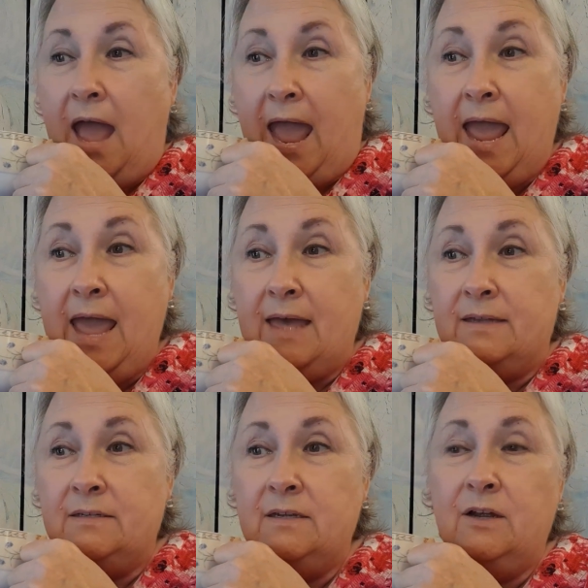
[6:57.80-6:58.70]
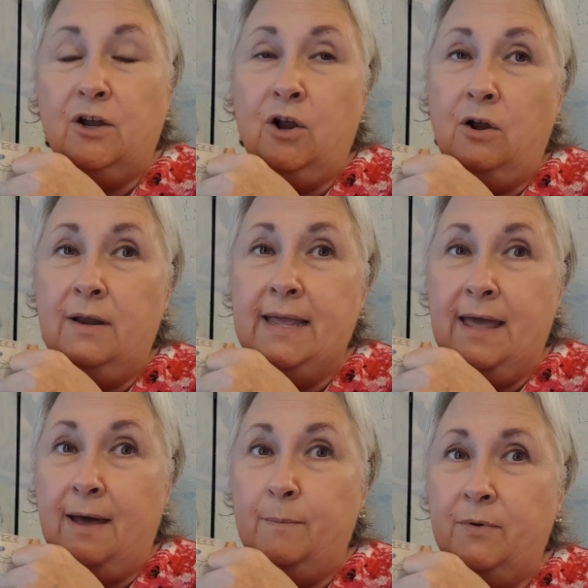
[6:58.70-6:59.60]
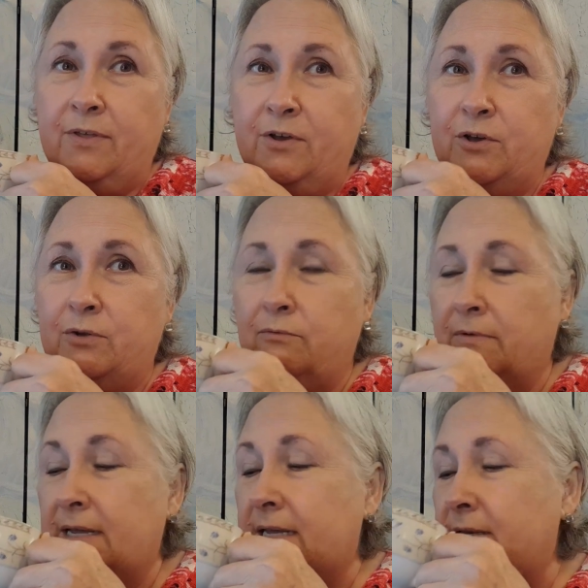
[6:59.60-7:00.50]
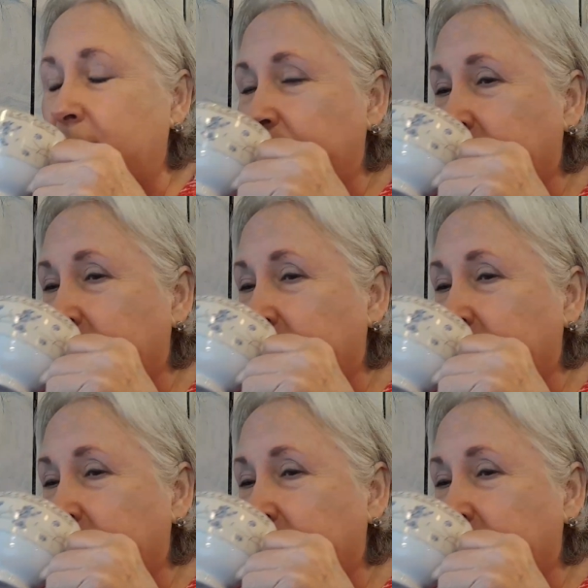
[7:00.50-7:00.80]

and curling up with a good read.